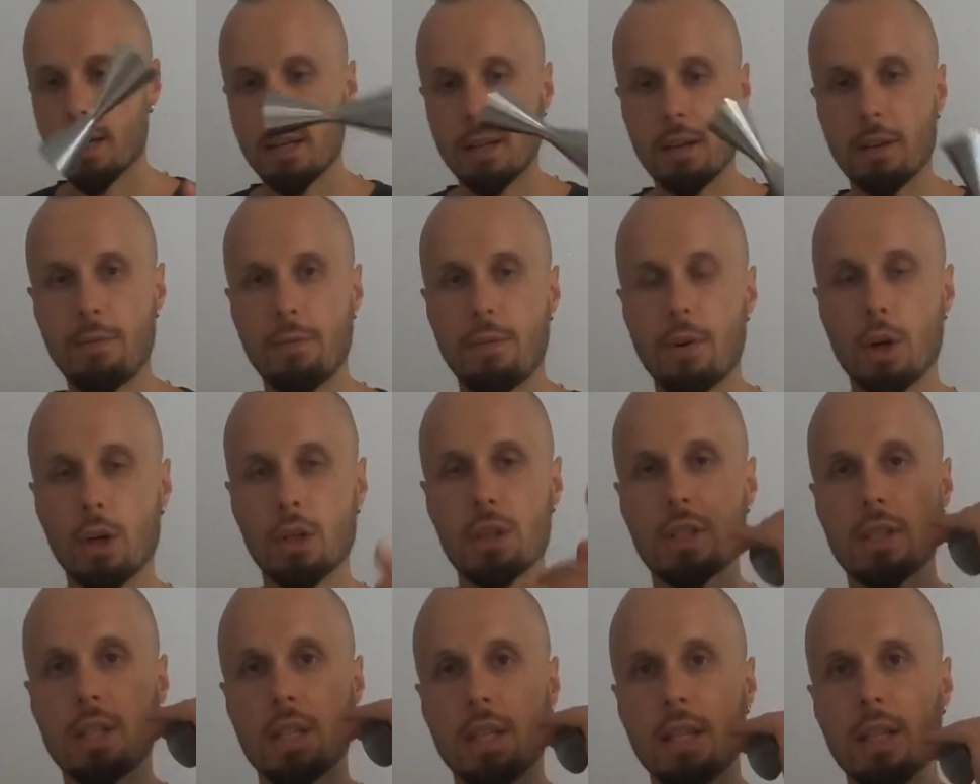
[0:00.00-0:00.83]
The
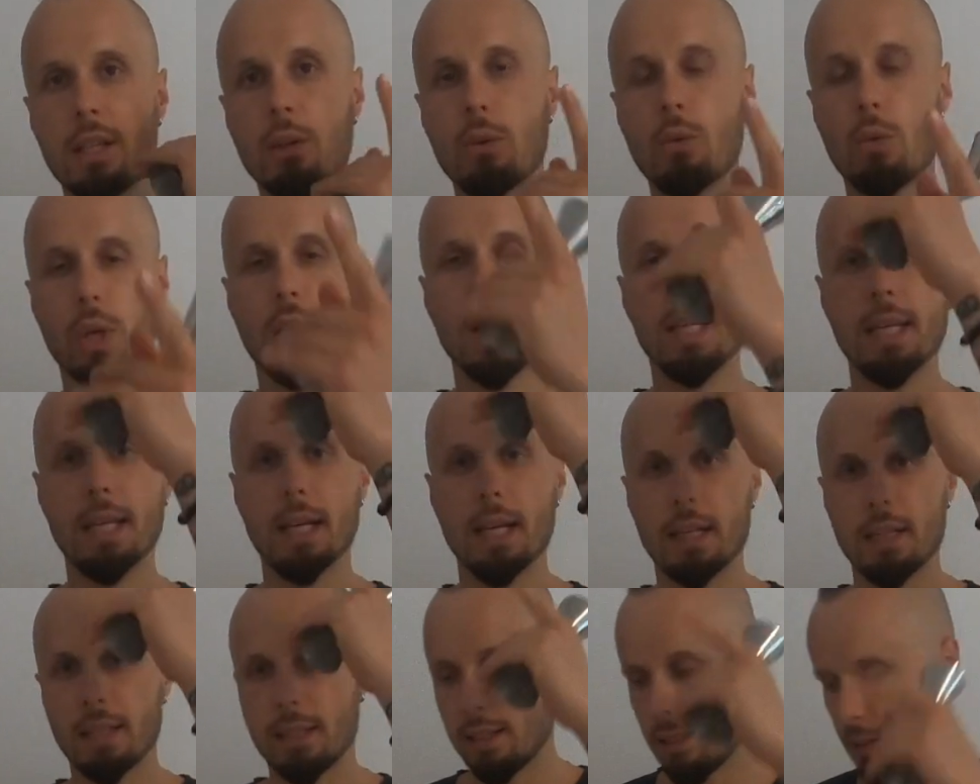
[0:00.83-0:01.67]
first
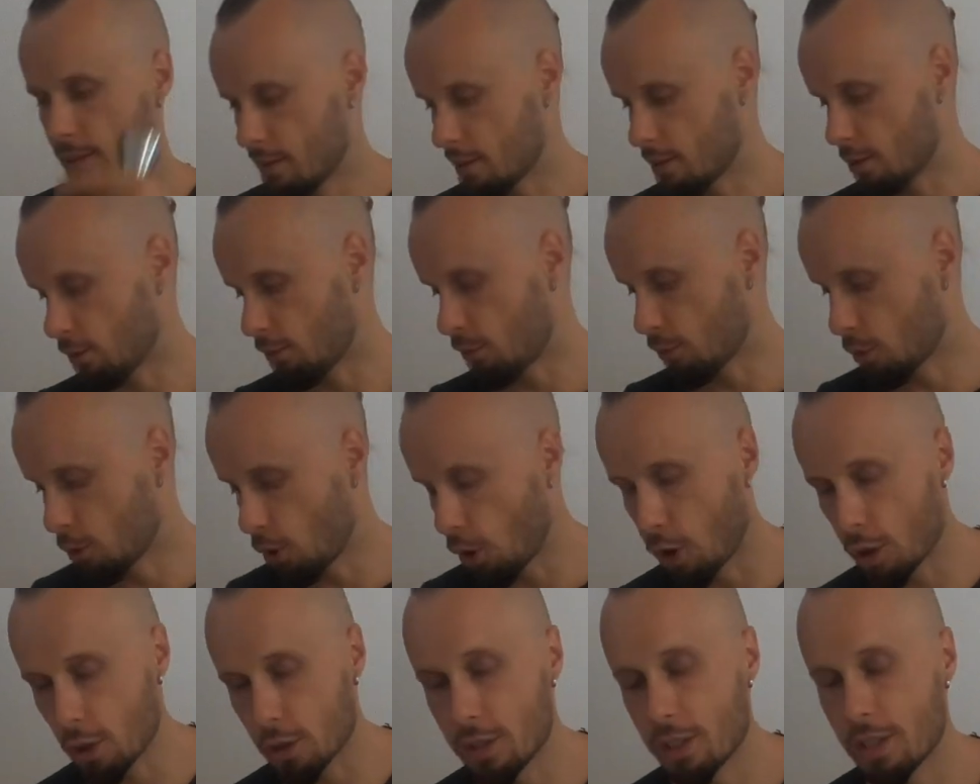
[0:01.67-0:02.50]
ingredient is of
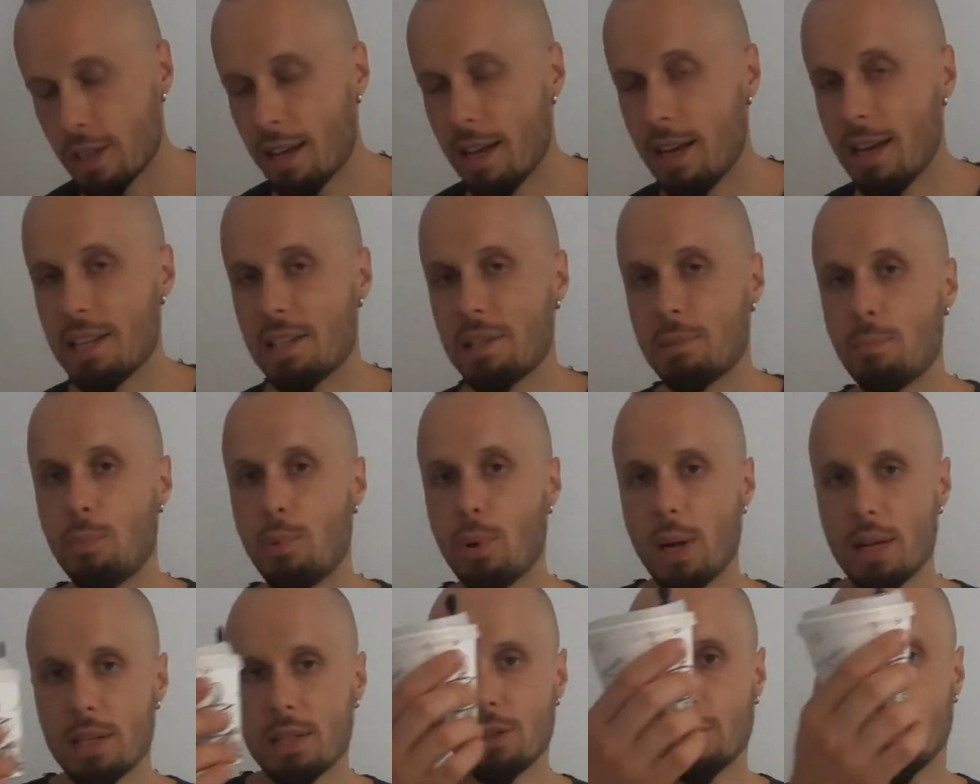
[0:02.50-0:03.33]
course
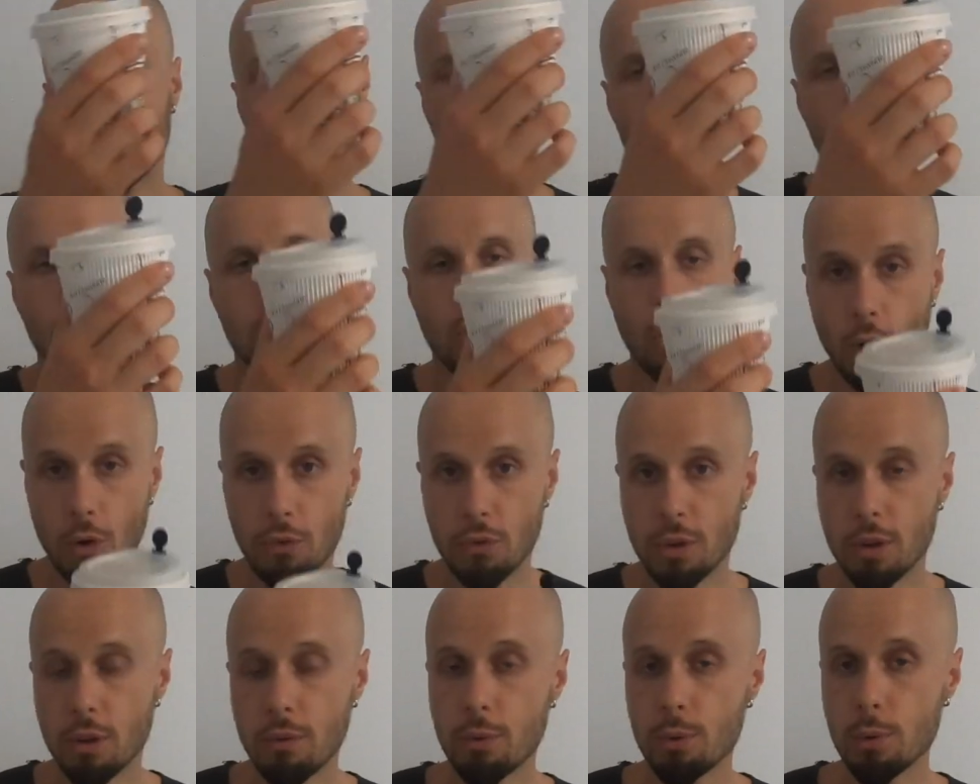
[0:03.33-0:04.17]
espresso
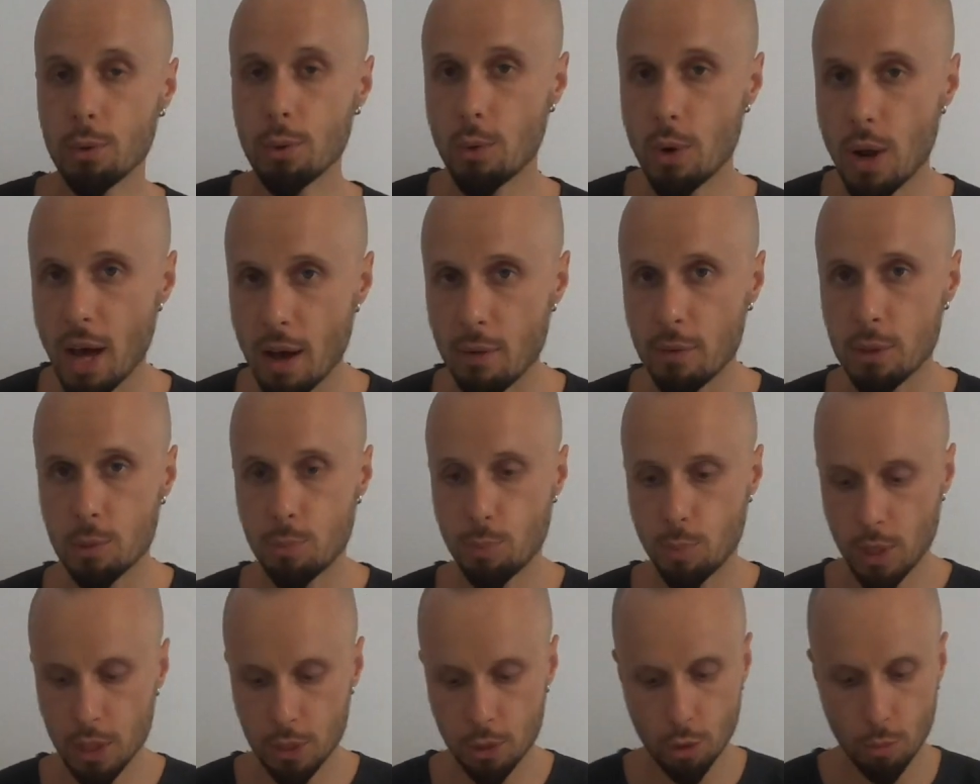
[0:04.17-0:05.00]
coffee. If you don't have
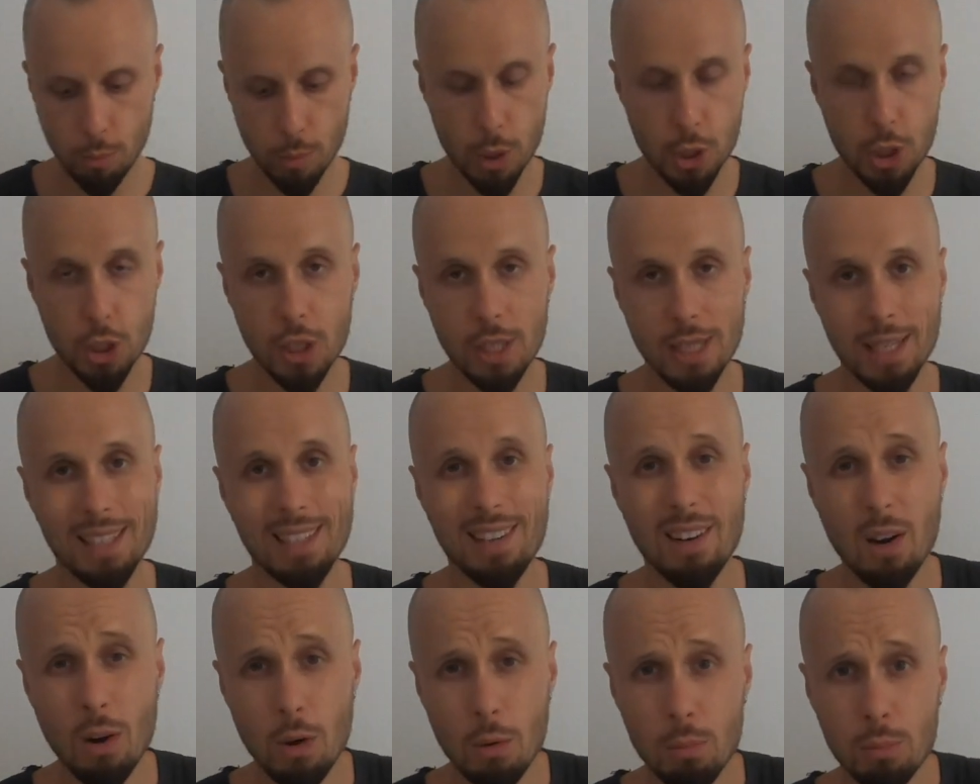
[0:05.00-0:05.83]
espresso machine at
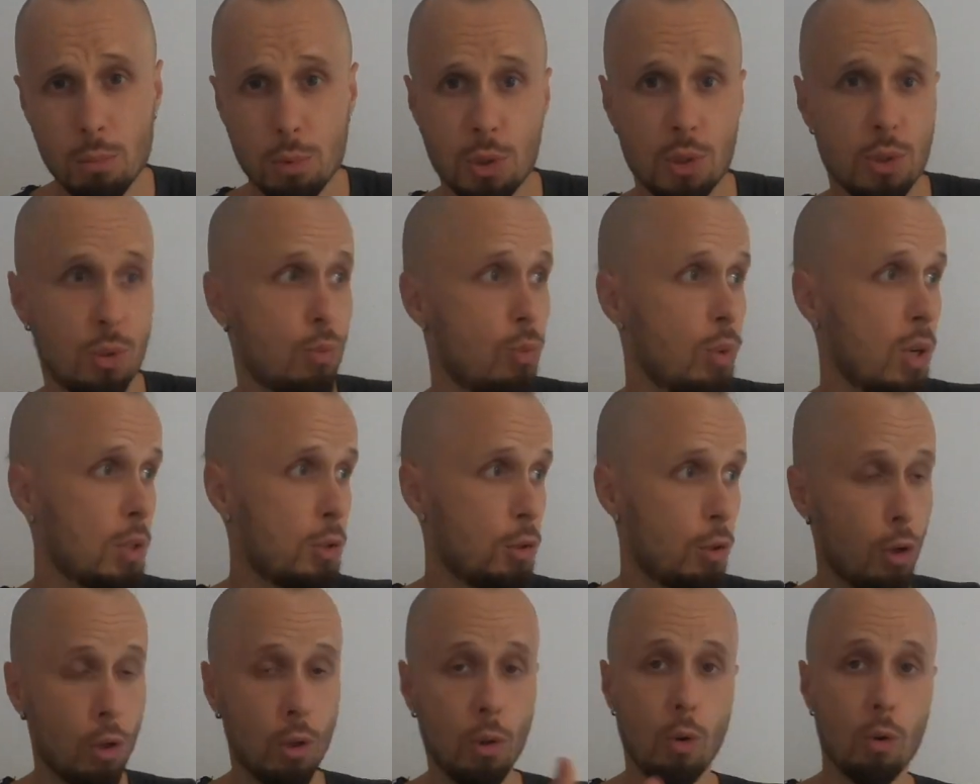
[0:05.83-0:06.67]
home, just run
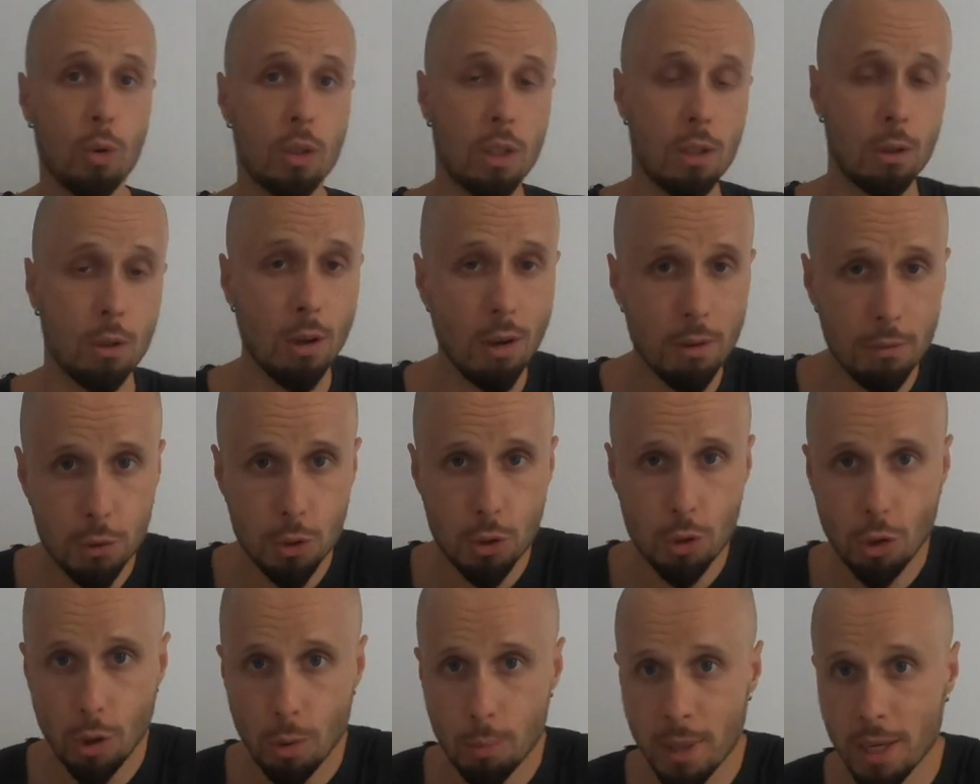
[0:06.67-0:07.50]
to a local coffee
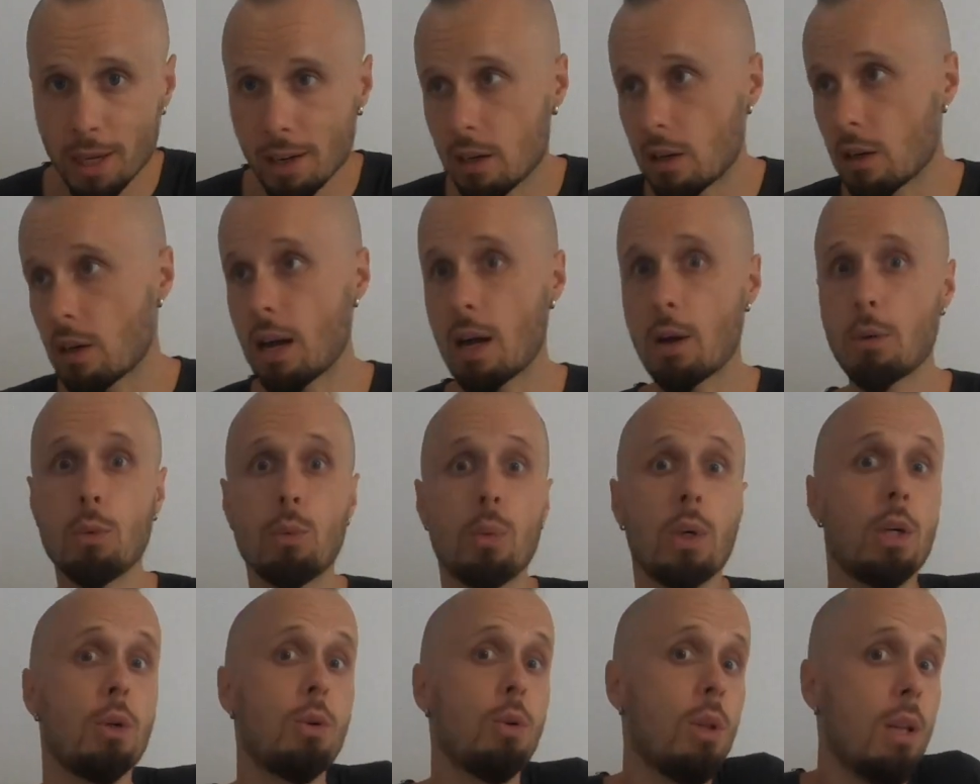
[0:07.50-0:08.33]
shop here around
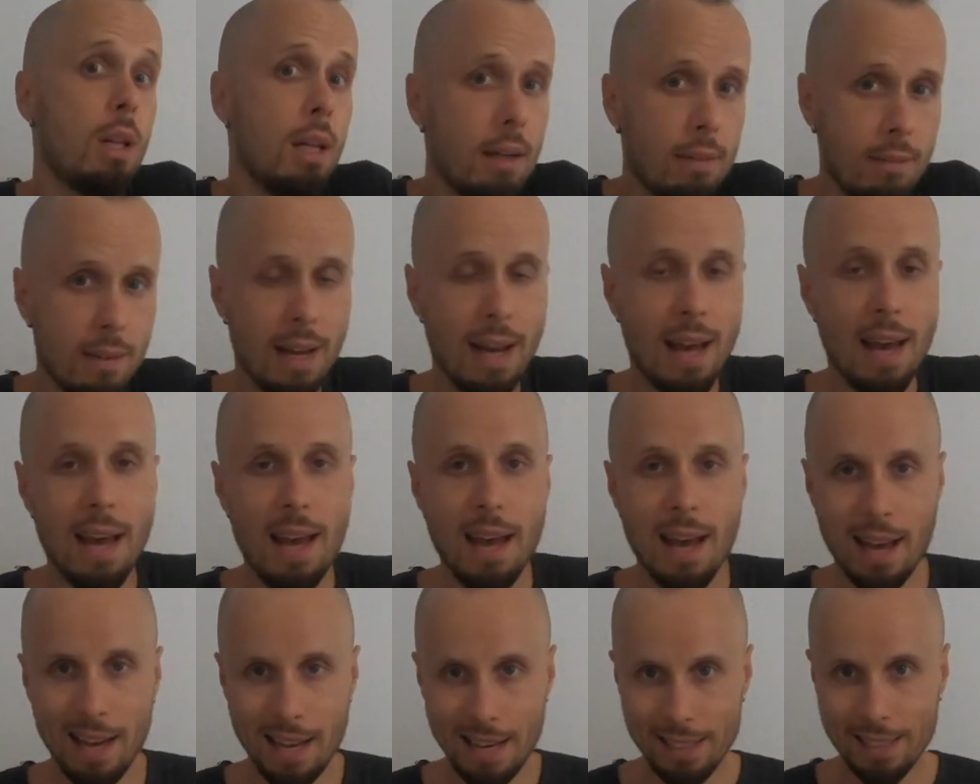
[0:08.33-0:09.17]
where you live
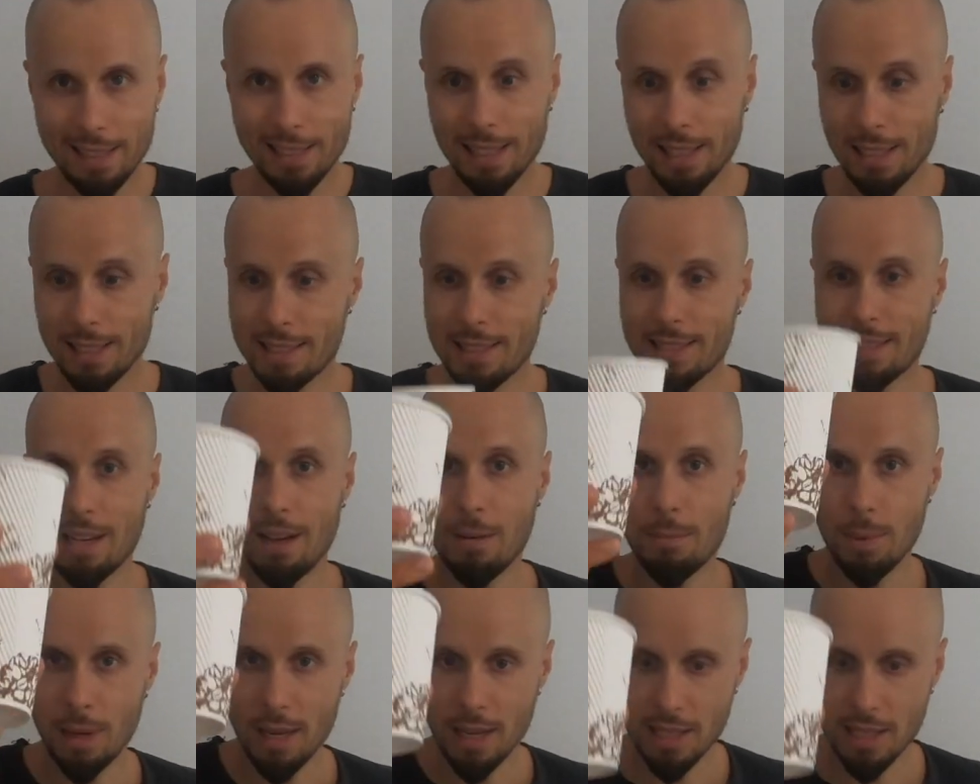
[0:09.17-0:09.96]
and get some